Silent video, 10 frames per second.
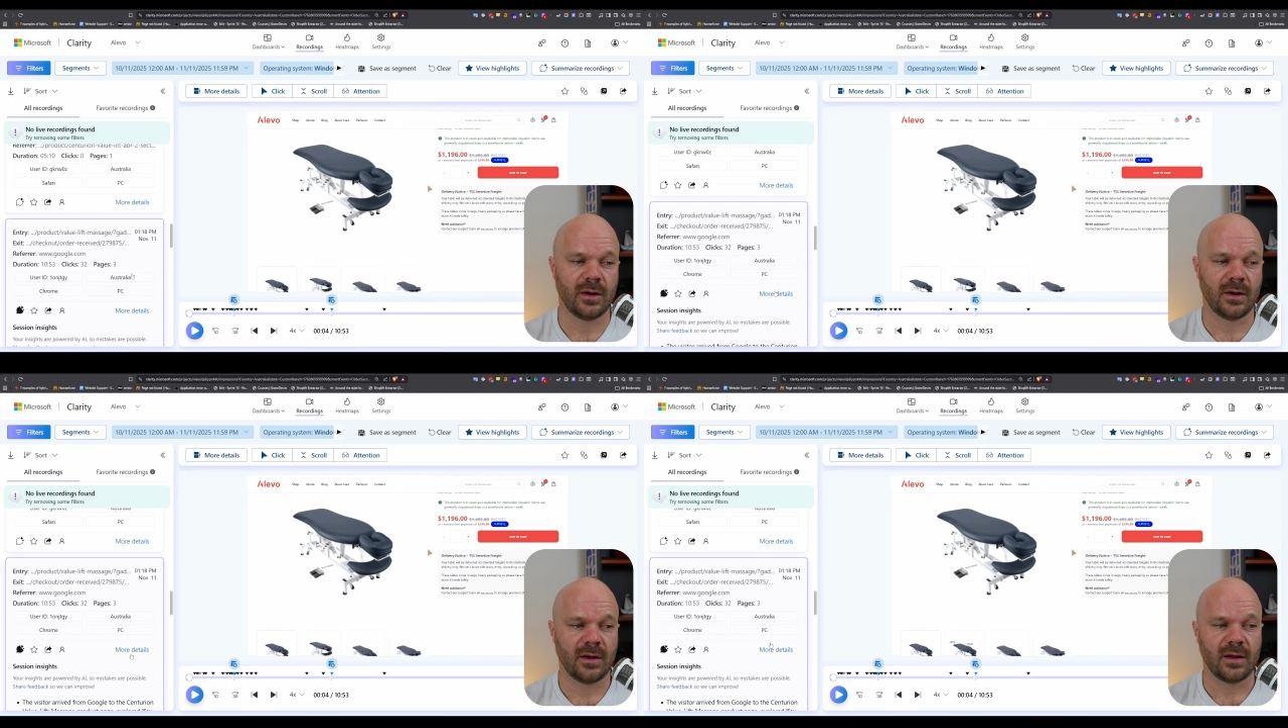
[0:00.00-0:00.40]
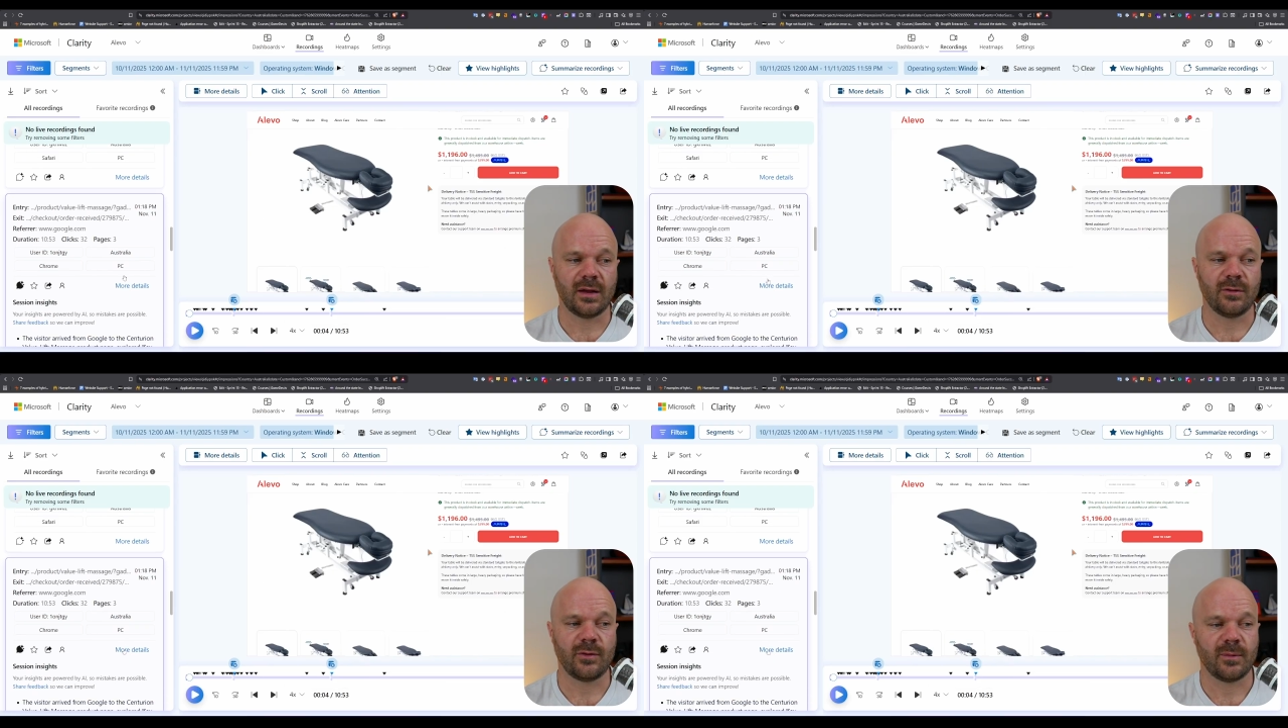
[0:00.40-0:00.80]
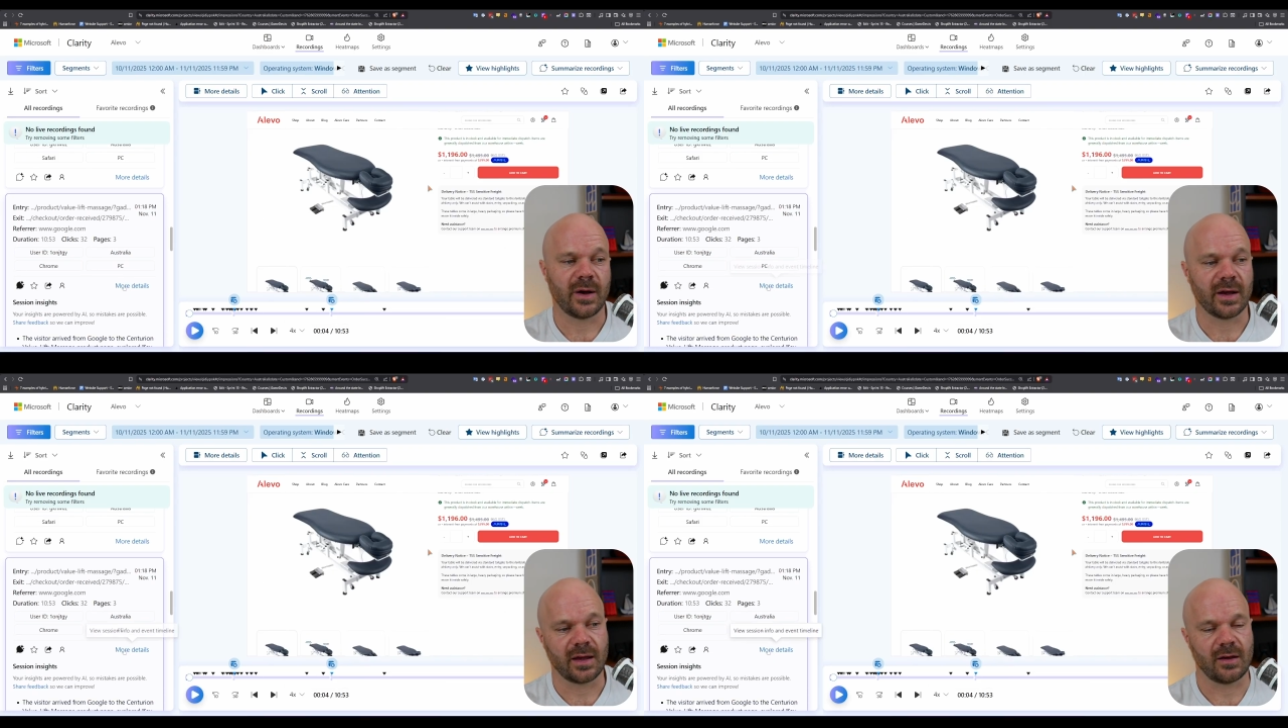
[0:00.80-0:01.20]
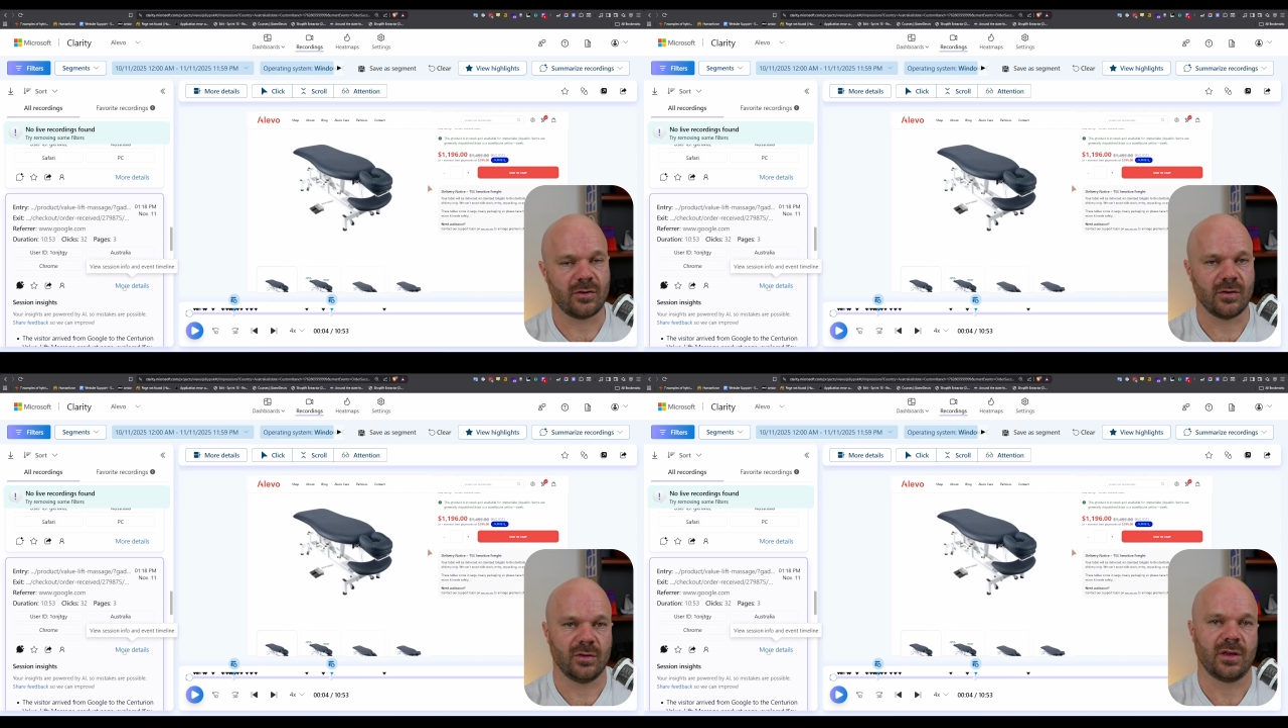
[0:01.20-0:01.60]
if in my case
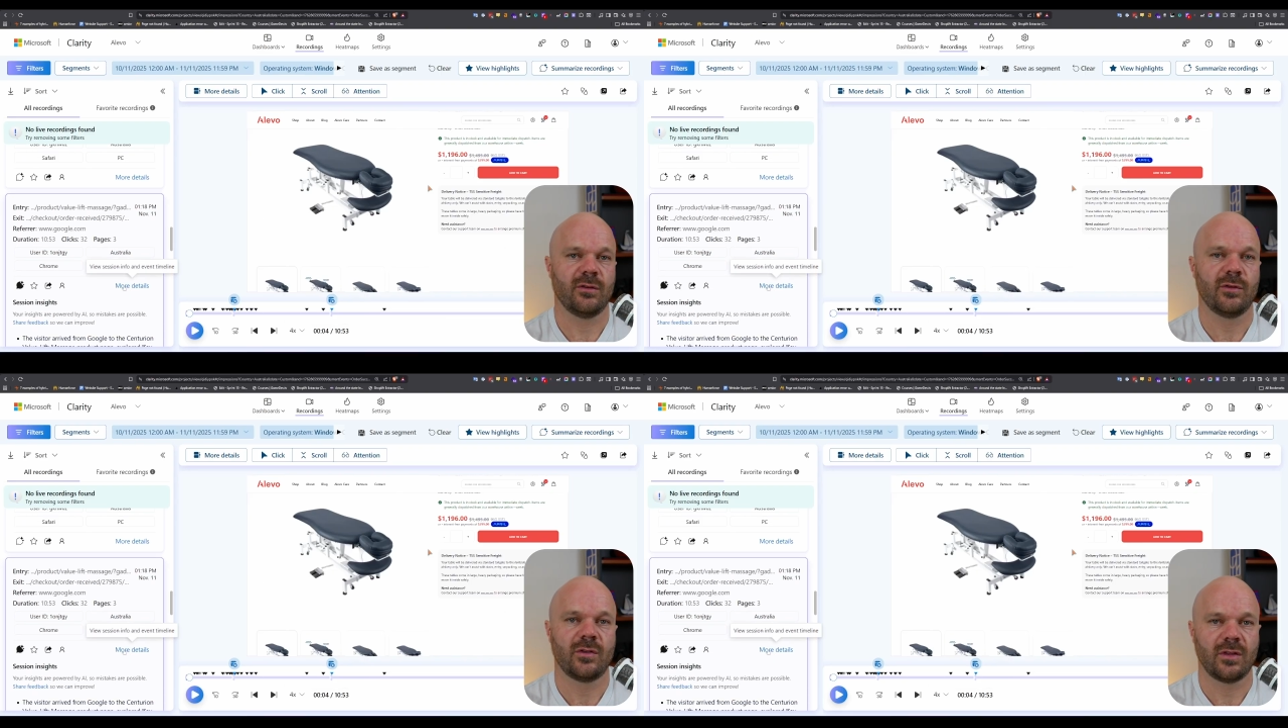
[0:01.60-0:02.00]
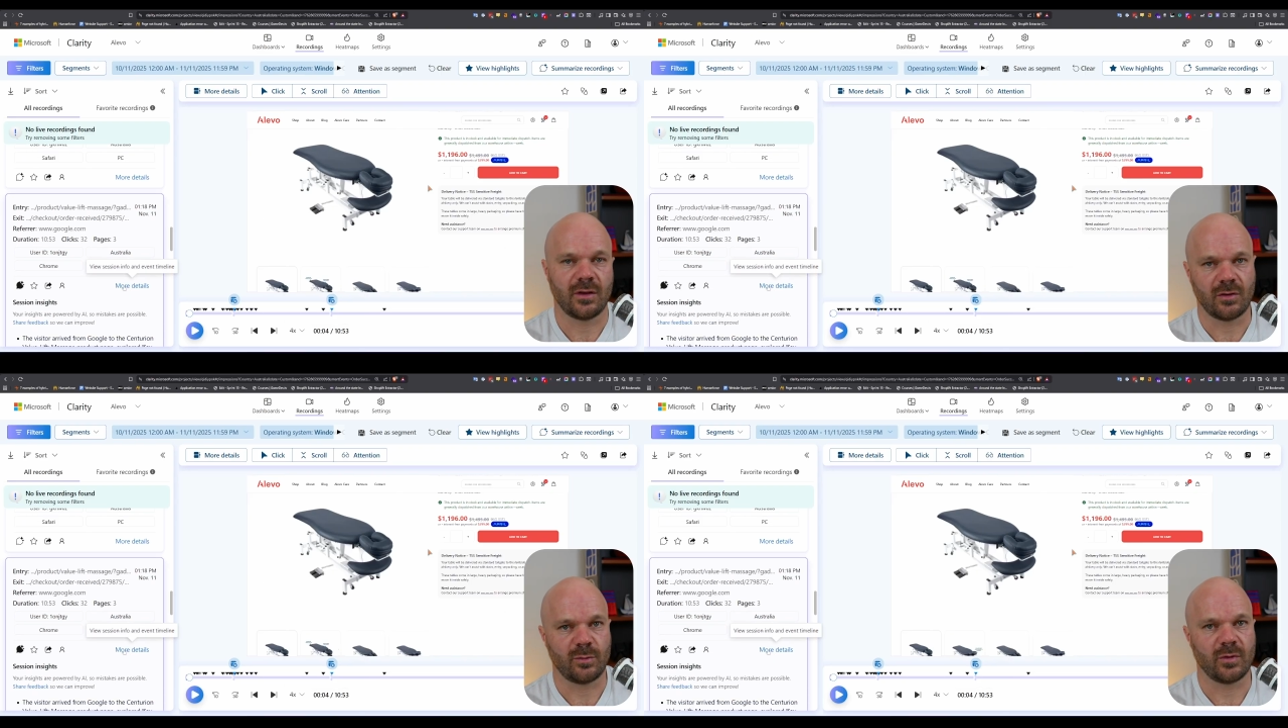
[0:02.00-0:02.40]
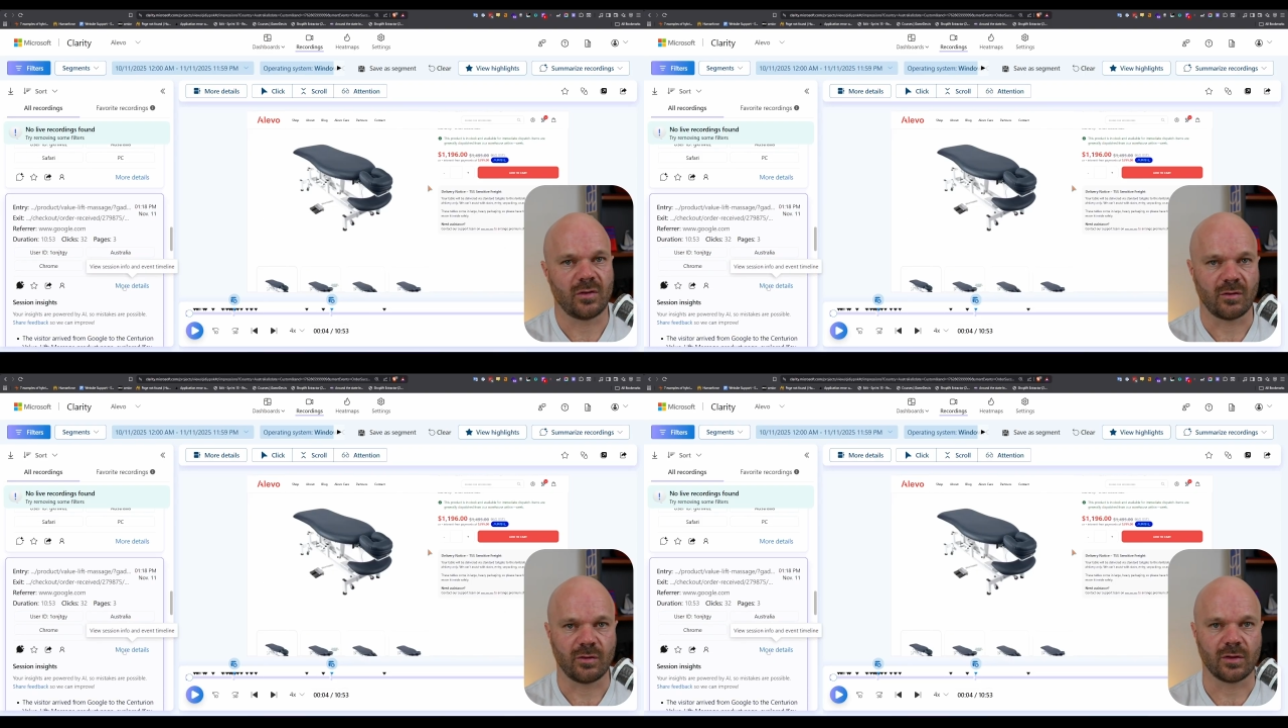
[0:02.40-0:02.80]
you're looking for something specific